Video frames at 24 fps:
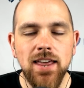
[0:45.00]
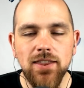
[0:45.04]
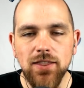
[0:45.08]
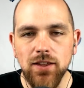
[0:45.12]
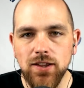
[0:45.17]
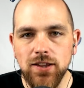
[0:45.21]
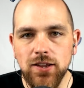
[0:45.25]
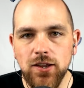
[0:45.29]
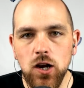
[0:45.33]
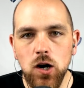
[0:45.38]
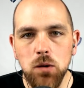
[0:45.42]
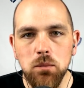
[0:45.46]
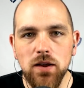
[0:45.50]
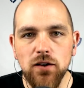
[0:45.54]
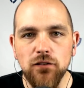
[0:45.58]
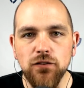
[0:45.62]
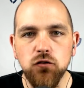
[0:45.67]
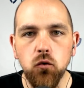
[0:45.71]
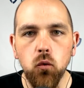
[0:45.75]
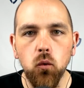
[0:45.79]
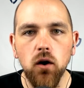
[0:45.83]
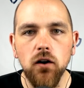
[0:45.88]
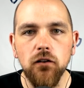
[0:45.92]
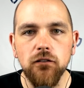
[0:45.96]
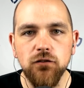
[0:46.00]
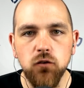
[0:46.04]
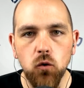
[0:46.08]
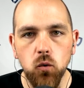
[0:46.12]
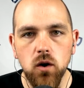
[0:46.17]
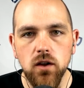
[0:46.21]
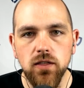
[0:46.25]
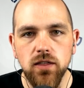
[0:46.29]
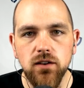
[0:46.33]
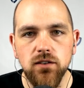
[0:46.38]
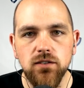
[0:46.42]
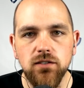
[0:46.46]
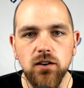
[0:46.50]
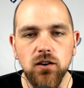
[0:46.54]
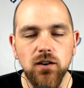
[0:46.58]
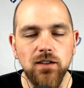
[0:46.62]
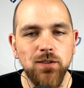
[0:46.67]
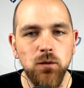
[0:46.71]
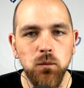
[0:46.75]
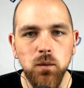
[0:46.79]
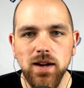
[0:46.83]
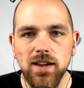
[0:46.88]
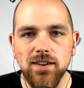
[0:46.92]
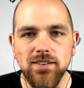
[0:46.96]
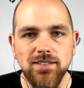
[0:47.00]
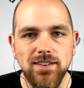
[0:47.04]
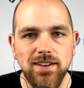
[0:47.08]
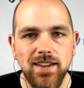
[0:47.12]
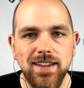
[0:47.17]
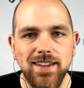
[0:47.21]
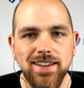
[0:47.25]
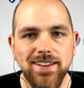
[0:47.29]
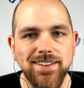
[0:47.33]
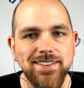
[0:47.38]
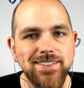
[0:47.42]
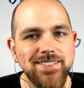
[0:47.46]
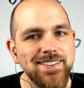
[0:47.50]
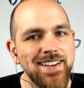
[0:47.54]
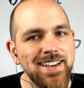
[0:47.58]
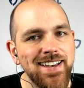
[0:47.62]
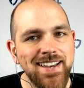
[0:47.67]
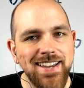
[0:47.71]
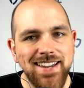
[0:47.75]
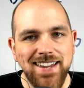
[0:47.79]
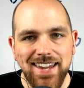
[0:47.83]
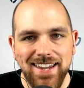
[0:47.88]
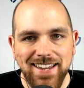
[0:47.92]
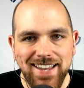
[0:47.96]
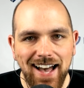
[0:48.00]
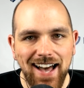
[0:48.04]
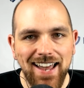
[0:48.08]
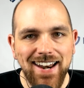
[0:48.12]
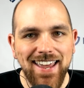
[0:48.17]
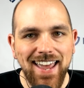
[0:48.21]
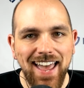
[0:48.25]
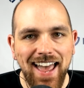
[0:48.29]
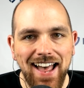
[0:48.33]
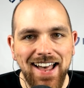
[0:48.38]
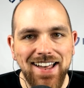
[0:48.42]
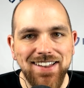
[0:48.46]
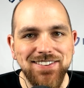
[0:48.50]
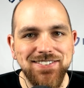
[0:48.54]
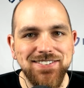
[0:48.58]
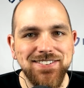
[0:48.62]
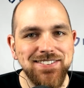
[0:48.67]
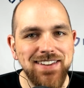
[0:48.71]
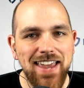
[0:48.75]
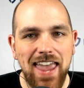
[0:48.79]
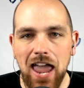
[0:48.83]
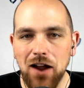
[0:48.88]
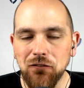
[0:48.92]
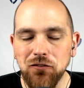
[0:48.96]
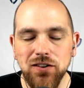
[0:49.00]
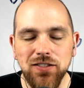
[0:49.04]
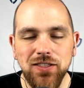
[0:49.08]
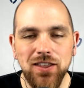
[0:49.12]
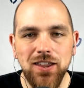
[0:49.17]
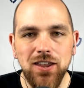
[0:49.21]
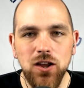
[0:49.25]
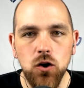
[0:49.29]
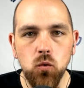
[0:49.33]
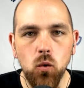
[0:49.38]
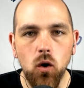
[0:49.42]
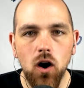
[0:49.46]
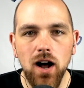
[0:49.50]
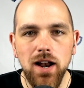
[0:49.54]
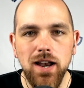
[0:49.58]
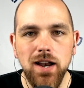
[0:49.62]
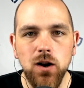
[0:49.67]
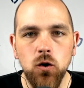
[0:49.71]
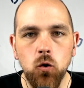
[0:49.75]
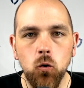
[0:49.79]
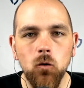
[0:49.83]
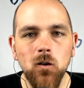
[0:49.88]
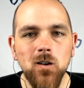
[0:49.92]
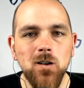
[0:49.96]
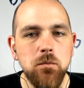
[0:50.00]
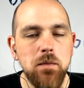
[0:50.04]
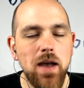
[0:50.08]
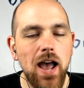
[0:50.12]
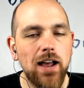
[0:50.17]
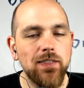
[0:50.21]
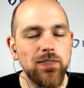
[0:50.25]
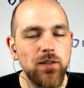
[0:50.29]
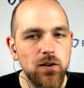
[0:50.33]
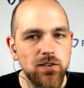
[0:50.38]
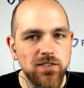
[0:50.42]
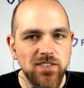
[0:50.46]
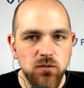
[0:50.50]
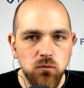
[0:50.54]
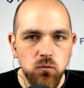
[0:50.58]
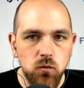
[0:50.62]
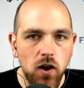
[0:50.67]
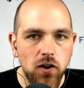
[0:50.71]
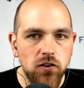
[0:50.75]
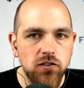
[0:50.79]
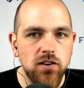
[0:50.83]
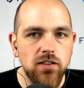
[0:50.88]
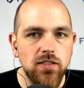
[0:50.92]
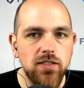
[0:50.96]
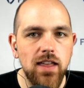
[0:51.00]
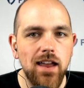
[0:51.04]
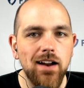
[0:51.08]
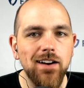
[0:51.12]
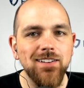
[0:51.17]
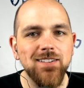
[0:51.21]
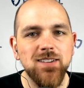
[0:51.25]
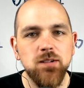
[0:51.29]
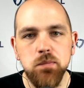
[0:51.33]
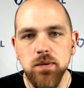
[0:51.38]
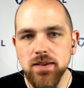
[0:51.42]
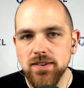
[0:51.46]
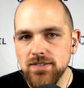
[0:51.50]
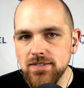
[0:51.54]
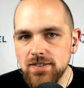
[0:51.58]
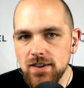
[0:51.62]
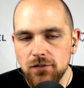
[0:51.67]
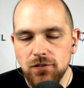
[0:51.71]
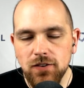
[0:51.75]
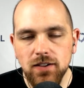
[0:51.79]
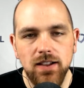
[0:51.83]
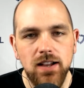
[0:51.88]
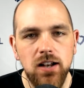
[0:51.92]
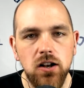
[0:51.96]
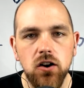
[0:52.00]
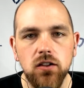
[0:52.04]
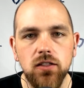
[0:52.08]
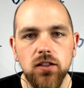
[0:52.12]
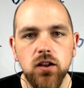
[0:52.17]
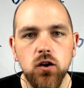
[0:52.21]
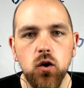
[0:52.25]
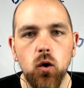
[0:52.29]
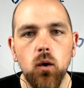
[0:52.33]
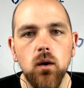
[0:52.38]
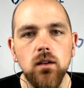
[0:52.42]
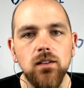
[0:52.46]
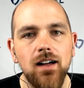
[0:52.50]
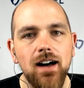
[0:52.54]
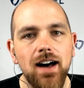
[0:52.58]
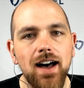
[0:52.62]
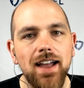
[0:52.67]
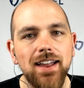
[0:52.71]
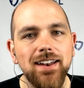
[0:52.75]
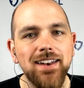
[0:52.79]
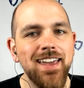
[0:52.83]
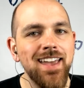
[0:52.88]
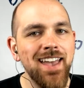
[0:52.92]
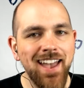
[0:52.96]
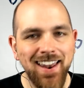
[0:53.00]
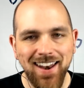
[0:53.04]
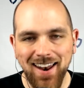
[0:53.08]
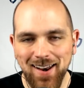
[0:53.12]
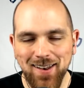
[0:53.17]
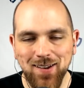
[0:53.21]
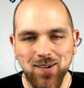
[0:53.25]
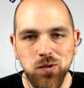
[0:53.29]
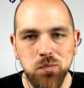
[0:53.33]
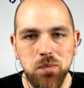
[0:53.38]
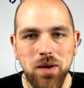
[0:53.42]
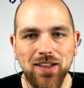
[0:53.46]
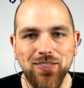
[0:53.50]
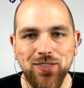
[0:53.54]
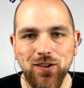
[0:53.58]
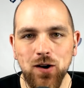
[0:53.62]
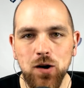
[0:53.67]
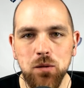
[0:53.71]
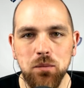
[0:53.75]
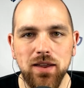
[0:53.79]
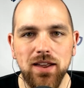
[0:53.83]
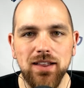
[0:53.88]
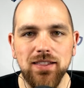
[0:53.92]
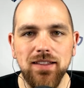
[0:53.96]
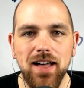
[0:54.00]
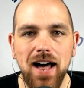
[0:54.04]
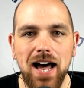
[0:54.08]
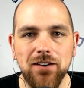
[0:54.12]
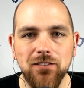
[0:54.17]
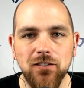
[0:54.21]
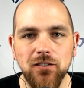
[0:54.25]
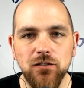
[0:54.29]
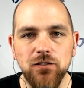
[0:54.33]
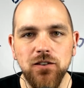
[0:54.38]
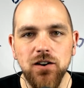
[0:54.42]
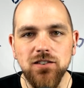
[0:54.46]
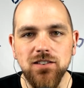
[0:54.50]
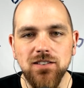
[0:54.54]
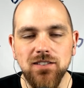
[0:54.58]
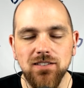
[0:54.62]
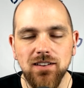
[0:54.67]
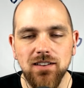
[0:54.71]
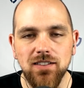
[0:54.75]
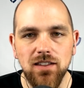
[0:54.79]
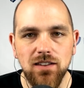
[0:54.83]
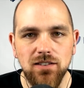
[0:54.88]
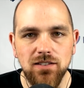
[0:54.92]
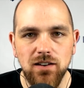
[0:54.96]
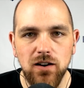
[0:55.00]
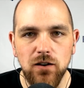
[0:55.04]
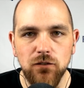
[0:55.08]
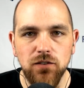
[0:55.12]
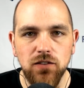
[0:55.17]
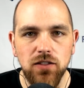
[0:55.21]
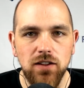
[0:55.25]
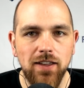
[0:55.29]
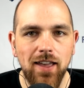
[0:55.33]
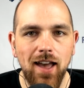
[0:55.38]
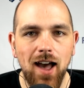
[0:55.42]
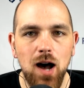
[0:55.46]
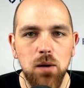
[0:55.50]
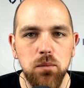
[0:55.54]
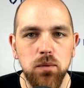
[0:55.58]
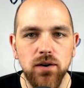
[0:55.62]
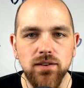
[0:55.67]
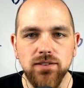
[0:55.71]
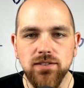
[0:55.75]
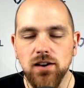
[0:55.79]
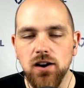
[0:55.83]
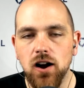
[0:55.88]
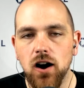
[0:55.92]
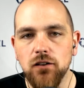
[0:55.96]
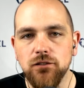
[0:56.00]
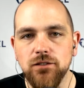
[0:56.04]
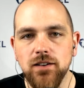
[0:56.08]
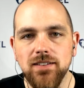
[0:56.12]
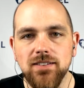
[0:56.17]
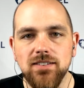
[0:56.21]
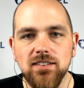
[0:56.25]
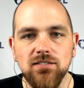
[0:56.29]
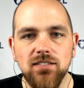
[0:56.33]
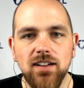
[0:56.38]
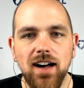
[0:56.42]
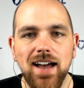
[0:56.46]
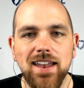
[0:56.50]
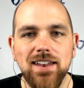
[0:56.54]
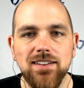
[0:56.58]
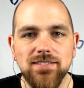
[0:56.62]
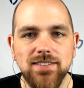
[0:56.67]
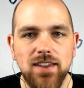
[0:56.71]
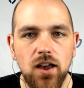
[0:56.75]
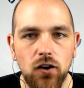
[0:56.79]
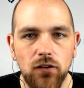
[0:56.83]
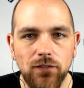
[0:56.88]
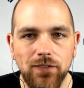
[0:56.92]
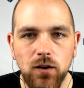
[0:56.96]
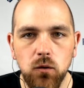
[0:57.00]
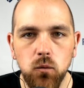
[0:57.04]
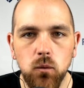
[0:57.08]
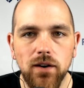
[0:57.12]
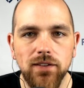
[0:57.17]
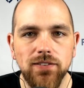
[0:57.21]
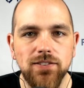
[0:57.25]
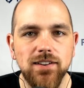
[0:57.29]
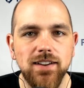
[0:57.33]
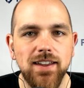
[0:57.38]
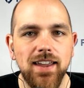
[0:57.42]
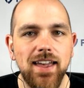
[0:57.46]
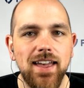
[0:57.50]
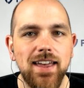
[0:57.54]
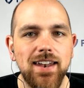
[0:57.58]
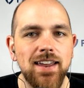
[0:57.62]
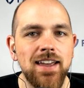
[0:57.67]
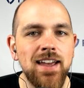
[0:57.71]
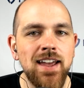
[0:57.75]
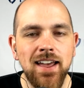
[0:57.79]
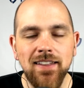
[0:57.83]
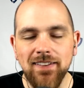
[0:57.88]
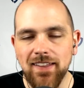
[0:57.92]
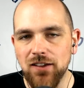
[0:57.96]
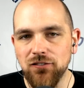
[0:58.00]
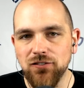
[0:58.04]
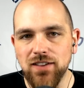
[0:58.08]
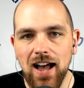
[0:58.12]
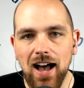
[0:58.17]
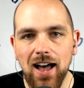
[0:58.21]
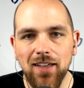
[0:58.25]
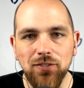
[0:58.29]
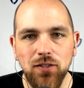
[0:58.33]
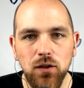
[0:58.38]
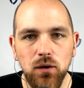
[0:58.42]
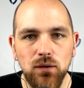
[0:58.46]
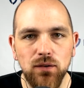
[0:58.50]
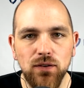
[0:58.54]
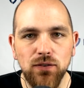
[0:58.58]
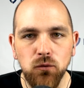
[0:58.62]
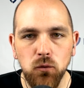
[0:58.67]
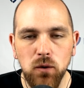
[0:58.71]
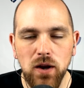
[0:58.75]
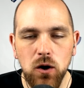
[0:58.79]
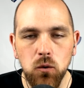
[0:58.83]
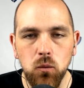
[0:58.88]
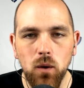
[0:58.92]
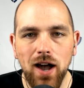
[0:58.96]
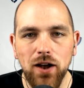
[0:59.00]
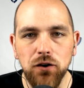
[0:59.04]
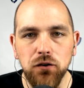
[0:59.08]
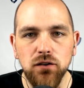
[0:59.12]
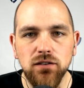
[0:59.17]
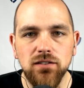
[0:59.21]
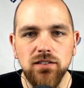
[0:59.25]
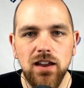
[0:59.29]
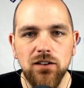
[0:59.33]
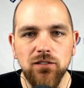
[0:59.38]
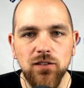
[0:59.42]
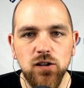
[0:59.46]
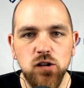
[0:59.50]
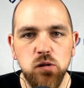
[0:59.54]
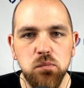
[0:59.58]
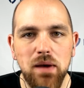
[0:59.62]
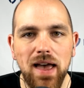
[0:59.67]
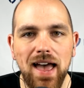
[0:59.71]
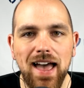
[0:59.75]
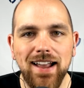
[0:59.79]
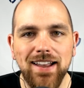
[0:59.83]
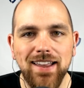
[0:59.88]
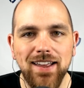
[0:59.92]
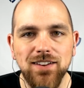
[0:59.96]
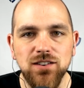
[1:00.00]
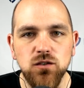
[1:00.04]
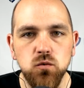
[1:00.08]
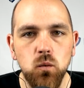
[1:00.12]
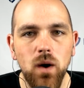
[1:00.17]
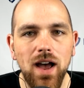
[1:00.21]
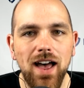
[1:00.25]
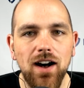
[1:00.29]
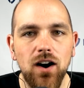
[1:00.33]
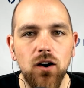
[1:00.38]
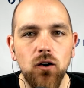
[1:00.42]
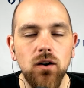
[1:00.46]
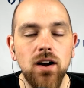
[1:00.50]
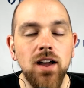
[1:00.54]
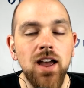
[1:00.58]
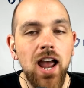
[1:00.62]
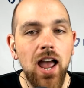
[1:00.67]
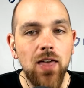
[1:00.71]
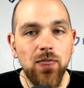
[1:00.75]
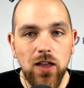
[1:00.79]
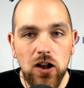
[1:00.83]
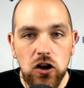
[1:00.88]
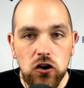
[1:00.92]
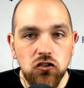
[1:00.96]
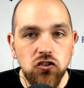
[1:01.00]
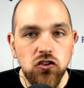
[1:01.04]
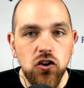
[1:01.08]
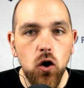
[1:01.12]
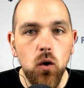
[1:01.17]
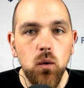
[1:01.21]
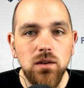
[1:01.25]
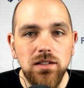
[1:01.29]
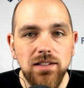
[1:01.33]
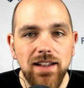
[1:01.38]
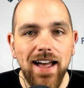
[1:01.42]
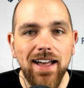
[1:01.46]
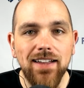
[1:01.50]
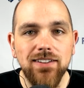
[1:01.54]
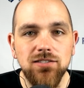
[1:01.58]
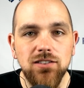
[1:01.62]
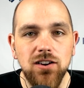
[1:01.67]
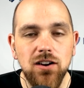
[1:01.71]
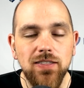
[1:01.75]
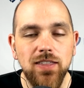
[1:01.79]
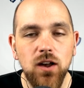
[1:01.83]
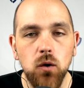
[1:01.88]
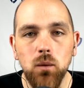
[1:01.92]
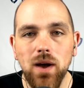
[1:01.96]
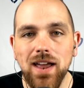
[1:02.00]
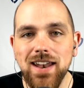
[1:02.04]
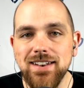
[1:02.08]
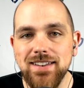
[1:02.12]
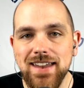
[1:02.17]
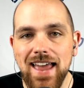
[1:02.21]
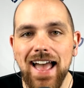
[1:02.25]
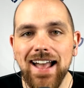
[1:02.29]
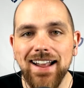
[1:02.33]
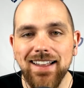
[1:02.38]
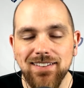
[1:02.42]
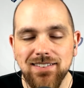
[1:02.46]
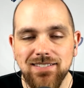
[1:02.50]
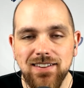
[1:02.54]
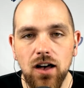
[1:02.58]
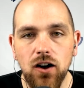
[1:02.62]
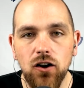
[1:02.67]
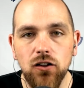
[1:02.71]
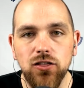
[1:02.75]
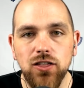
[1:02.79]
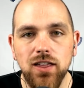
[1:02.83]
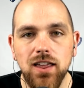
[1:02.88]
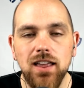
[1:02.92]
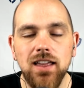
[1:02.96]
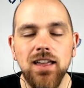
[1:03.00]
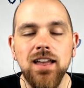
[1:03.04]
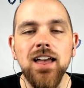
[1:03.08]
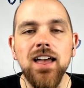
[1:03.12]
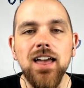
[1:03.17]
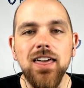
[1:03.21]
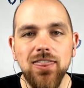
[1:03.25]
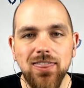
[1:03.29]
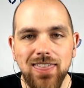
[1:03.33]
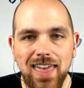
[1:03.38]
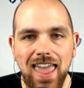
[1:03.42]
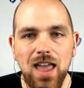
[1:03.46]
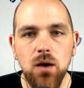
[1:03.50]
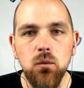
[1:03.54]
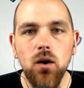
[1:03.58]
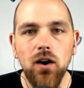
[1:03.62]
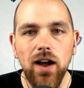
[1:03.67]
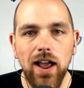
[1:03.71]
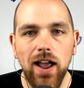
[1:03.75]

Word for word: the QB4 for this year, and the reason is he kind of has everything you want in a quarterback. There's some rushing there, specifically near the goal line, and I'd expect there to be a lot of efficiency this year for the Cowboys. That offensive line is healthy once again. They've got those three wide receivers back as well well. And they showed last year that when Dak is healthy, they will